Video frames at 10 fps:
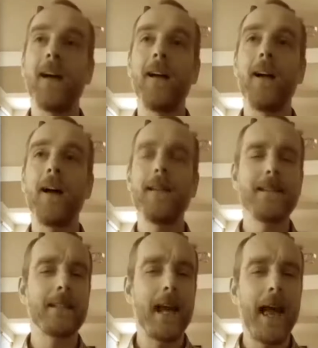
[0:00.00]
and
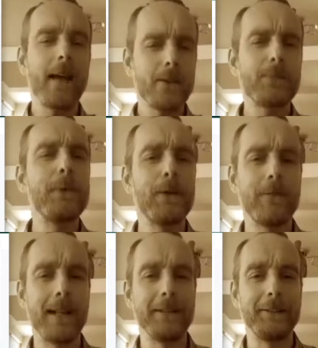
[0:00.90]
it's expert
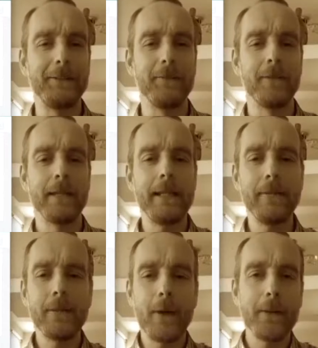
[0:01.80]
value,
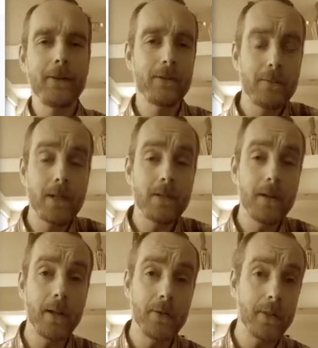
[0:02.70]
even though it's a subject
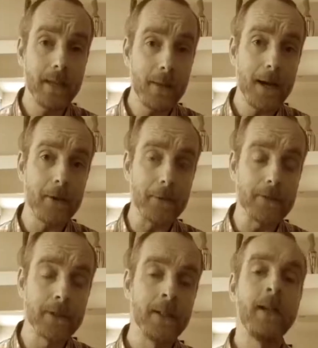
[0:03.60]
I know nothing
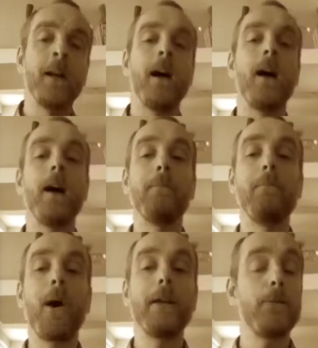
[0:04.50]
about.
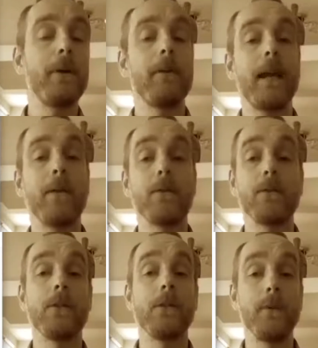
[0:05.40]
My Twitter account is
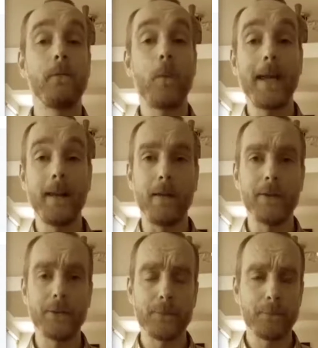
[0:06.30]
to do with weight
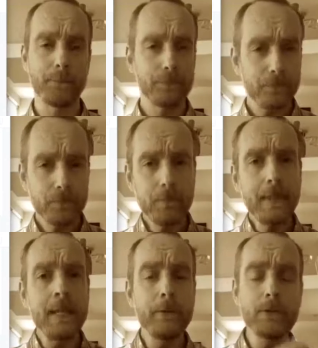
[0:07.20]
loss.
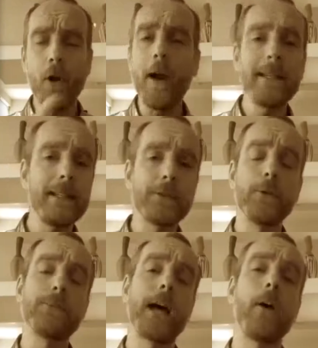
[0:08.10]
If a scientist
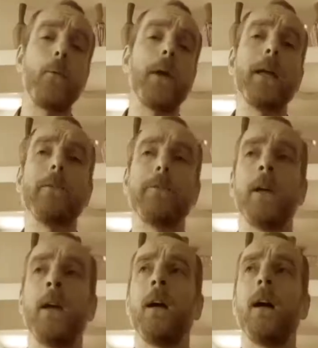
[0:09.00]
comes out with
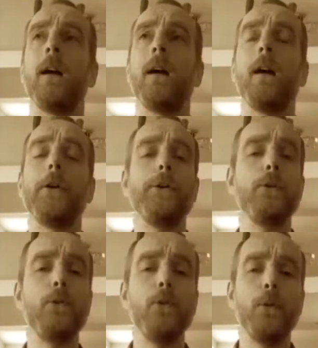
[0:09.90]
a
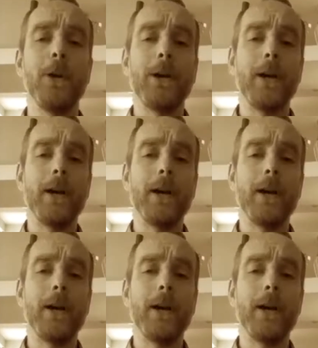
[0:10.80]
new